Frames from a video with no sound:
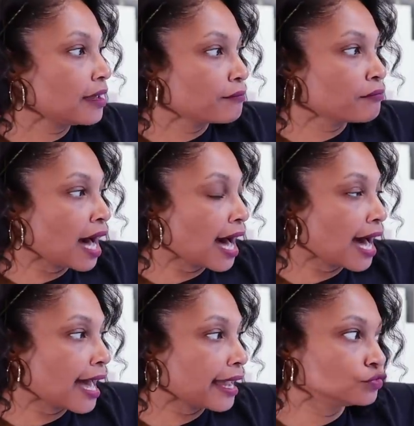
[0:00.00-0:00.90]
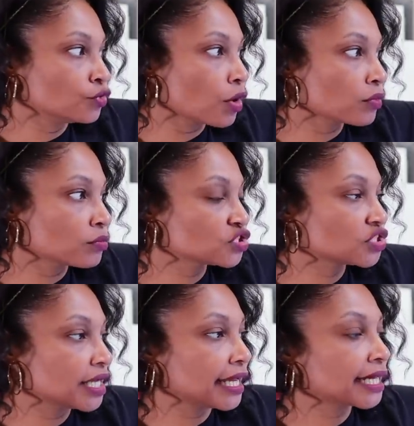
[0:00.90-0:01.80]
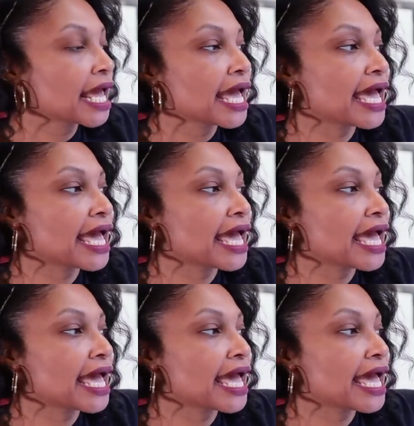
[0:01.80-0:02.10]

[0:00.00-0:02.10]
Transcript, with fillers: my normal machine.